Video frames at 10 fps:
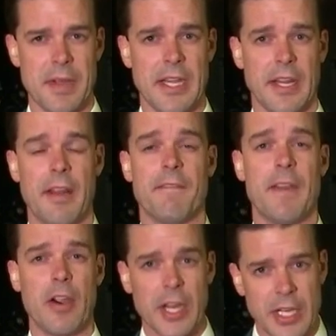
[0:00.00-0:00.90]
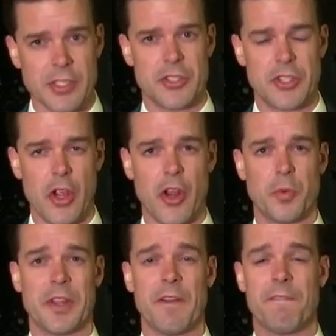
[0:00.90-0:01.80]
the meeting very
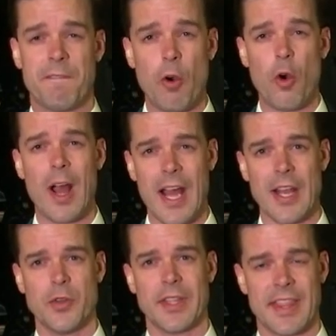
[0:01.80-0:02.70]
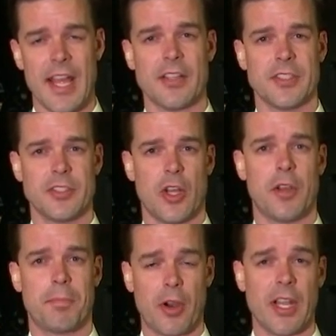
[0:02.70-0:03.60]
concerned with the
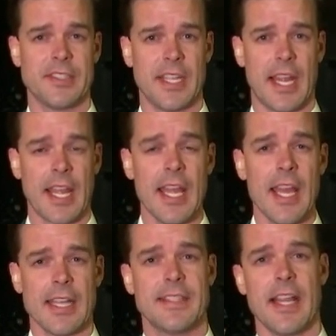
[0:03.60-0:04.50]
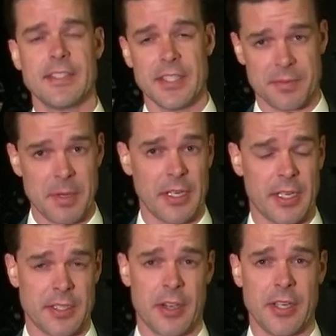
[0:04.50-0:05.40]
$400,000 price tag attached to this
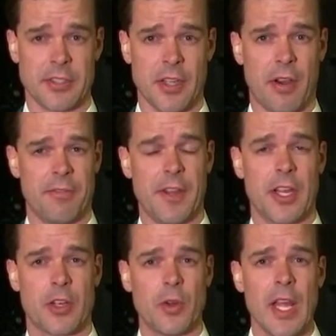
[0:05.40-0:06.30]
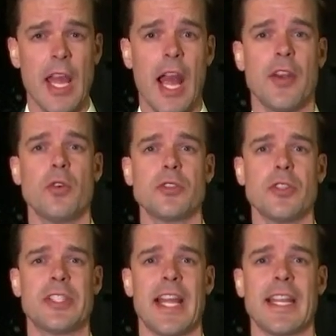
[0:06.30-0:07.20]
military style vehicle and
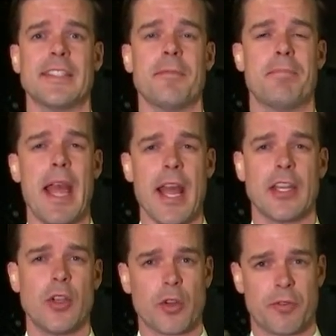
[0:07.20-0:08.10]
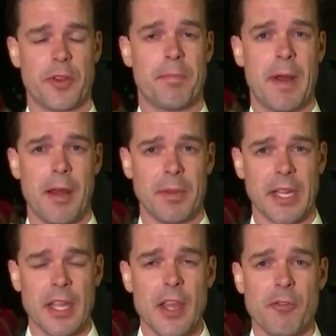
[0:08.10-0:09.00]
also saying it's a bad look for the
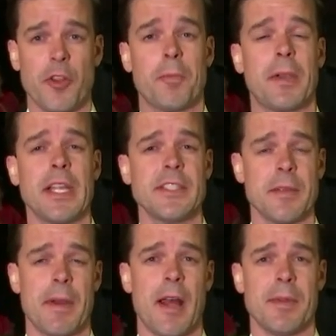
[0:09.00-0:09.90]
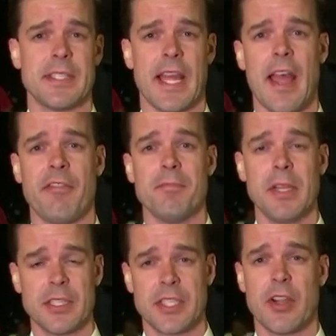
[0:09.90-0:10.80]
public for the police department to have
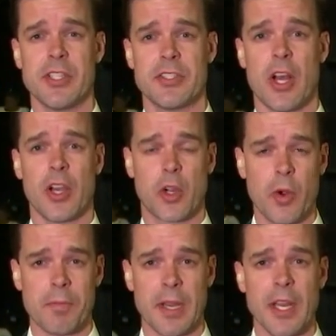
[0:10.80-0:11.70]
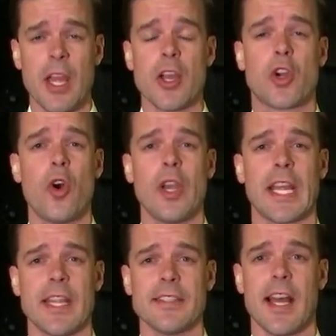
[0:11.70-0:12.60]
military style equipment,
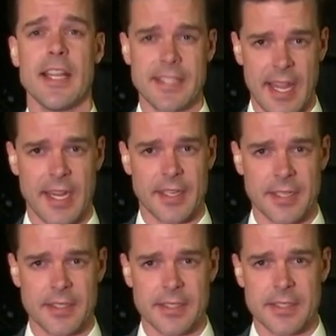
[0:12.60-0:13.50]
calling it a tank.